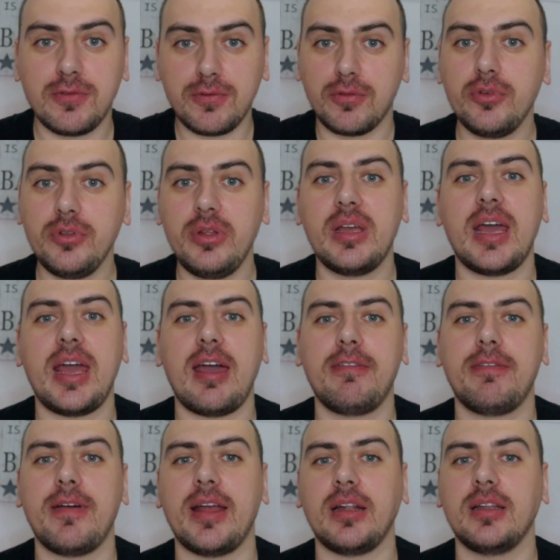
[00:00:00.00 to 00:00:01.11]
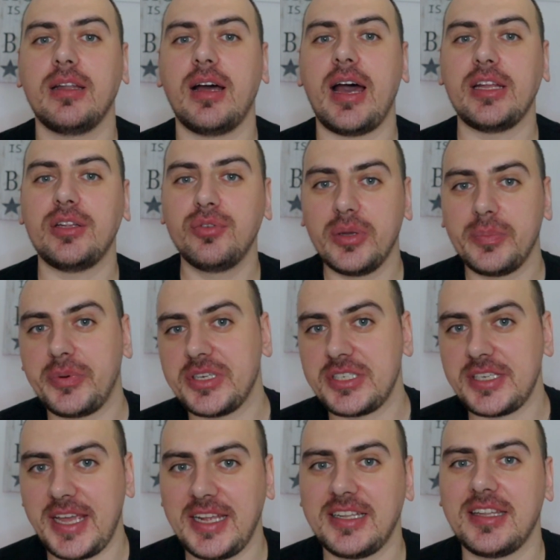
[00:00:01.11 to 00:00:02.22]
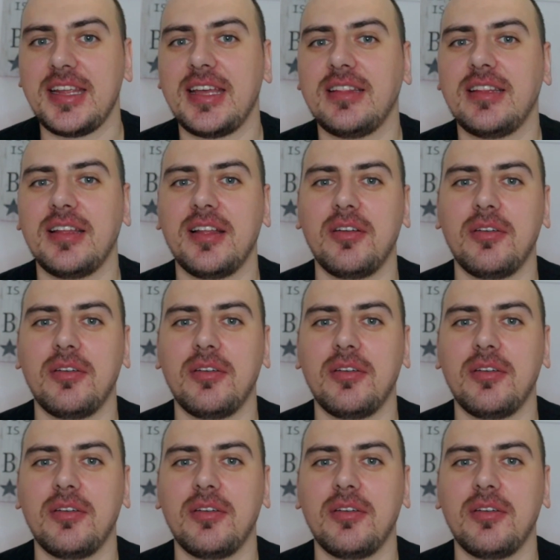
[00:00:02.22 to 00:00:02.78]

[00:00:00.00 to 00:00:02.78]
food you have, and I do appreciate that,